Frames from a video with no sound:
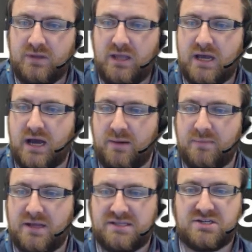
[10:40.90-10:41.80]

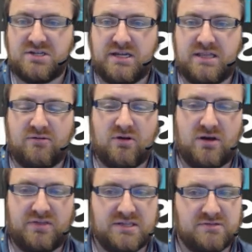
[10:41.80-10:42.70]
Additionally, there
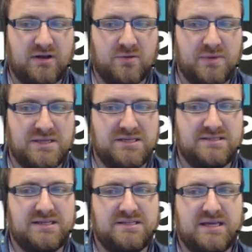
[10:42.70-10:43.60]
are things around your
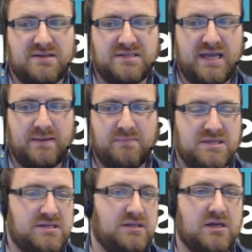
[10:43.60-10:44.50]
meeting details and
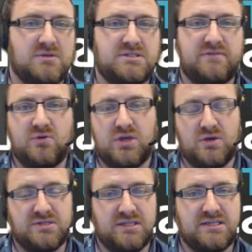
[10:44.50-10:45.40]
meeting notes if you're
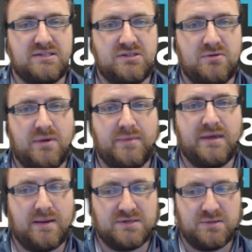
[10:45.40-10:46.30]
using this to
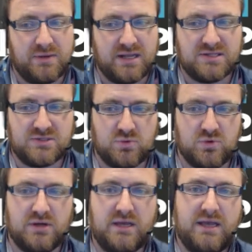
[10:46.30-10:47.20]
maybe capture minutes
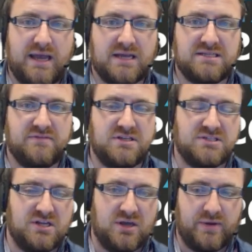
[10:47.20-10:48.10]
or
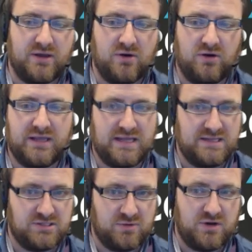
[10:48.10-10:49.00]
activities that are going on
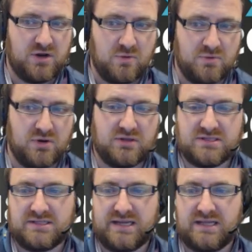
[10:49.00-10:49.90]
into a notebook
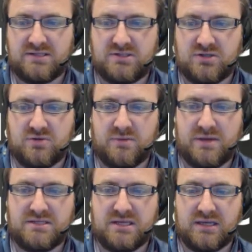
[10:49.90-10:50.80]
that's linked to the
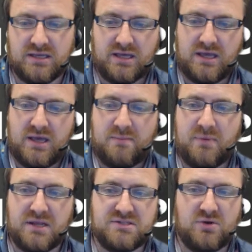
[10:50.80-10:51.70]
meeting,
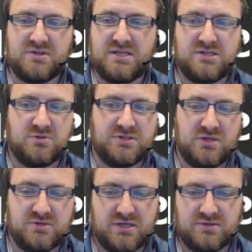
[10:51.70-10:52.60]
but it's not essential to
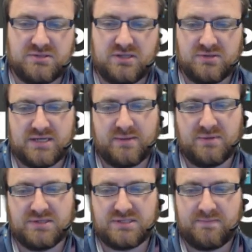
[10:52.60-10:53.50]
use those
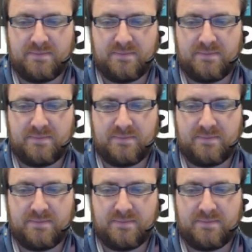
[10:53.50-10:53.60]
elements.